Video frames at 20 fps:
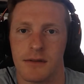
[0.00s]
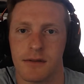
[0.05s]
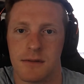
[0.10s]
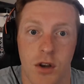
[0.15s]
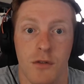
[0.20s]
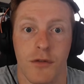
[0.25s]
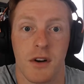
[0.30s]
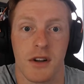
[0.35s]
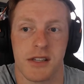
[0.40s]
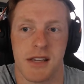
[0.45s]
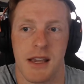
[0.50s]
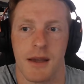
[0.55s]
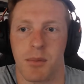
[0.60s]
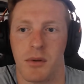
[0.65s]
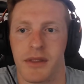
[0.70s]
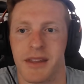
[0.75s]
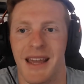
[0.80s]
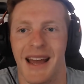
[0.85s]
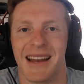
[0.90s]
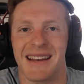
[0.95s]
So for
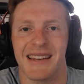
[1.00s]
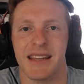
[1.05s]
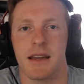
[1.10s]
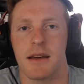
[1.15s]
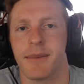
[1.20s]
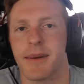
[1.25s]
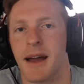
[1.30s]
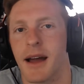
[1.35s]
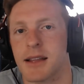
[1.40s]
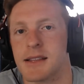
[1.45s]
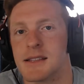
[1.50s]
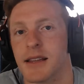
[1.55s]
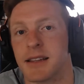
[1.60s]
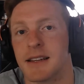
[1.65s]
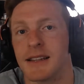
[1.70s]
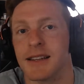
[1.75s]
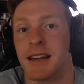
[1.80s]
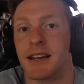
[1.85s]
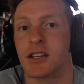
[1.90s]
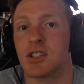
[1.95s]
example, the idea behind
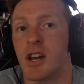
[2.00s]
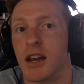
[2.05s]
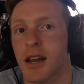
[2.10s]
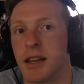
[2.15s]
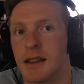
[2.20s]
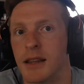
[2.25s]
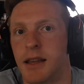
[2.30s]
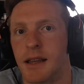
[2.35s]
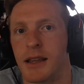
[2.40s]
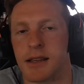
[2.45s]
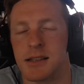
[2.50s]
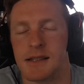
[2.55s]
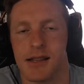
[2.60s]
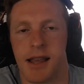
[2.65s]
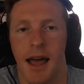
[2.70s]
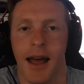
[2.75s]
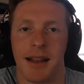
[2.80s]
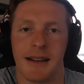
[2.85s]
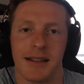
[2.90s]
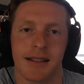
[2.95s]
something like Chainlink
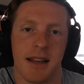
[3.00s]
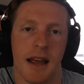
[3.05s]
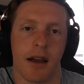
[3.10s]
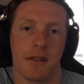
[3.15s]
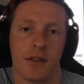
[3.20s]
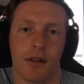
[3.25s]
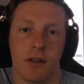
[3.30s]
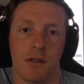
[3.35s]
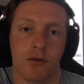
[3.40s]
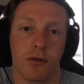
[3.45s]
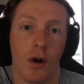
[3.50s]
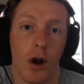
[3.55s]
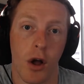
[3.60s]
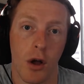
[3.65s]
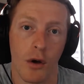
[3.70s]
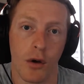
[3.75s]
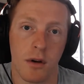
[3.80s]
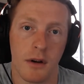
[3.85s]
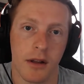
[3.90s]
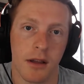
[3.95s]
is that down the
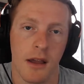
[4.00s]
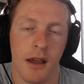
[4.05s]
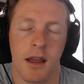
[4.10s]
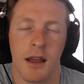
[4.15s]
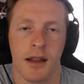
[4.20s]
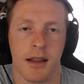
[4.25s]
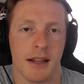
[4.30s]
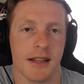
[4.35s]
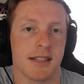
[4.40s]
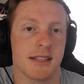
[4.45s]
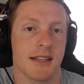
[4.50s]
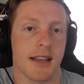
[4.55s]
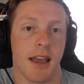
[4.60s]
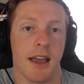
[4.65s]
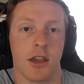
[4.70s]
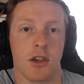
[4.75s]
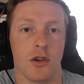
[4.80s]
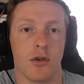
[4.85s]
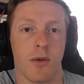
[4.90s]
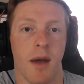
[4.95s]
road, let's
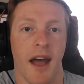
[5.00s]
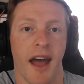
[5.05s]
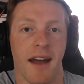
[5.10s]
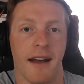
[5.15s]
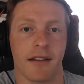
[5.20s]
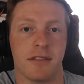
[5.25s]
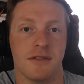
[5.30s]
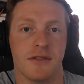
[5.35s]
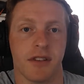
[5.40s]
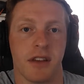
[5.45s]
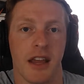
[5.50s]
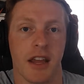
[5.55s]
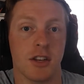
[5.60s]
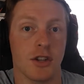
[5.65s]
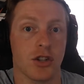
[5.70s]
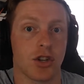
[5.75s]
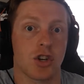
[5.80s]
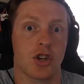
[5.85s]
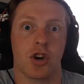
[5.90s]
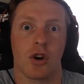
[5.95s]
say you have
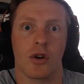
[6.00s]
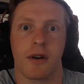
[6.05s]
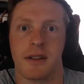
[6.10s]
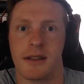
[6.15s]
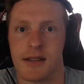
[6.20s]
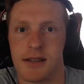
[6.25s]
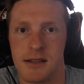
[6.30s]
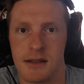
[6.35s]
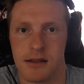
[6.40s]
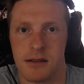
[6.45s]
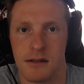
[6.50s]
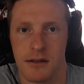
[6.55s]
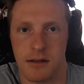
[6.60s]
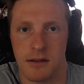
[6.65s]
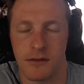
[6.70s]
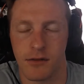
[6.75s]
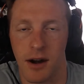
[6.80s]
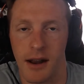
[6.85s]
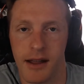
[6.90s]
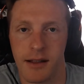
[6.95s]
insurance,
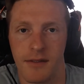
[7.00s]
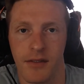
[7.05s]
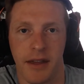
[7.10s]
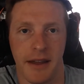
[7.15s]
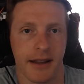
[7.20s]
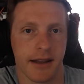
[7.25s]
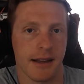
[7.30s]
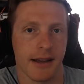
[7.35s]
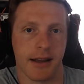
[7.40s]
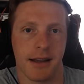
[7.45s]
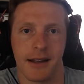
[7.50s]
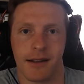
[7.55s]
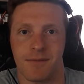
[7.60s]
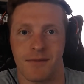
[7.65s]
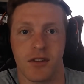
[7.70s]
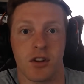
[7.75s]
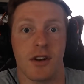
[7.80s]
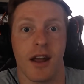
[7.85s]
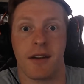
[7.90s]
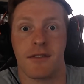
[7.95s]
right? Like
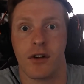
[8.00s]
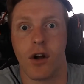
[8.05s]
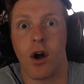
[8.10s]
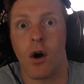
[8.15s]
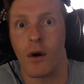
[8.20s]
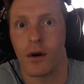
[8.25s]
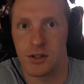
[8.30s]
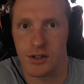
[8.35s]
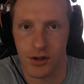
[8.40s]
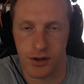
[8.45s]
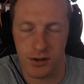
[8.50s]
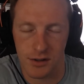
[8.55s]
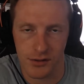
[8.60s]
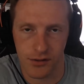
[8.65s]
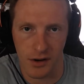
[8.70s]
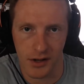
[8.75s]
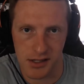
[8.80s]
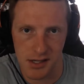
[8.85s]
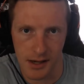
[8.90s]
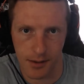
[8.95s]
you'd have car
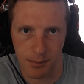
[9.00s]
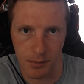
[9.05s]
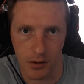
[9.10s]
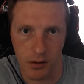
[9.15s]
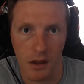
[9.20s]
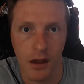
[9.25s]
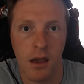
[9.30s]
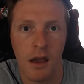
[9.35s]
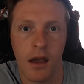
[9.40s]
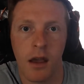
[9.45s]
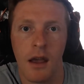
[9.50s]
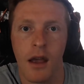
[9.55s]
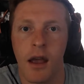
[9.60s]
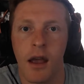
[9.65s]
insurance, for example.